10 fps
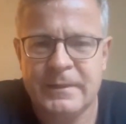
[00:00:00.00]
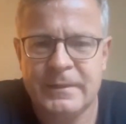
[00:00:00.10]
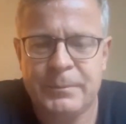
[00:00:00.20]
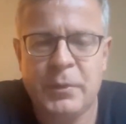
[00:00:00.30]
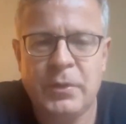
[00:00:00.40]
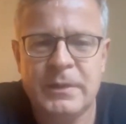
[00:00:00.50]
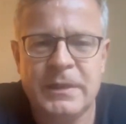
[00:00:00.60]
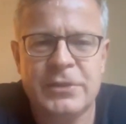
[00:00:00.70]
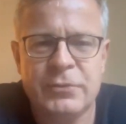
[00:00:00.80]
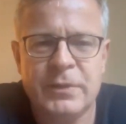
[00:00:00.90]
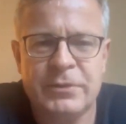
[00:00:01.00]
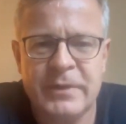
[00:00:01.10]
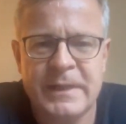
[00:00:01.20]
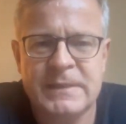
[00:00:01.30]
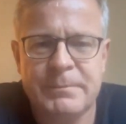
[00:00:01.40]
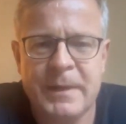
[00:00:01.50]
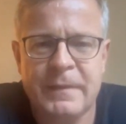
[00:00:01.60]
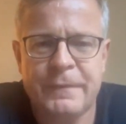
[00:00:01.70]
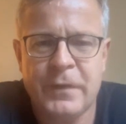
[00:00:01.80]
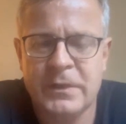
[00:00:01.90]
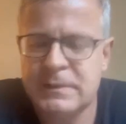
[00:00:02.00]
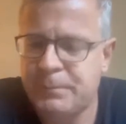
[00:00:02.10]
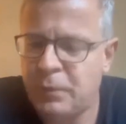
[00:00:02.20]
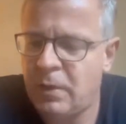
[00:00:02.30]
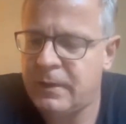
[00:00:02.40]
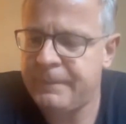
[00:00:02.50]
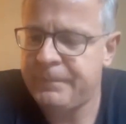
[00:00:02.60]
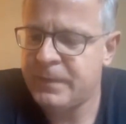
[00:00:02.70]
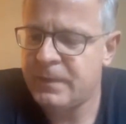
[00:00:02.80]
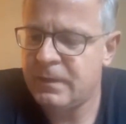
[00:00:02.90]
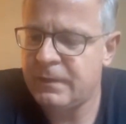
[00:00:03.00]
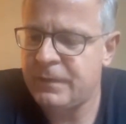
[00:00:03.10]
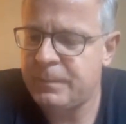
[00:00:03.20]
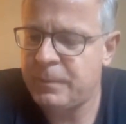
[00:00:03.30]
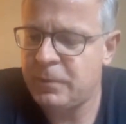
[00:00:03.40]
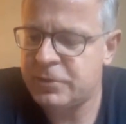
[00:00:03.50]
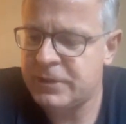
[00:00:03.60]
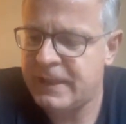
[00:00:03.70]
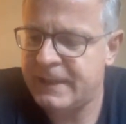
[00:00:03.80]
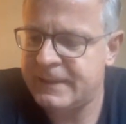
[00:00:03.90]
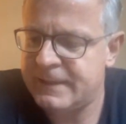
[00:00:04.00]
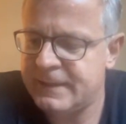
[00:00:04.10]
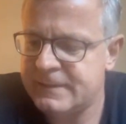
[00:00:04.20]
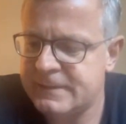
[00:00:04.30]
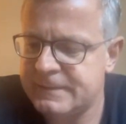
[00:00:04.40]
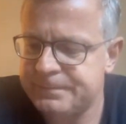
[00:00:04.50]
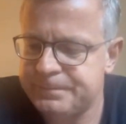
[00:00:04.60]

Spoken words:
an important issue addressed by the first prong of the proportionality test.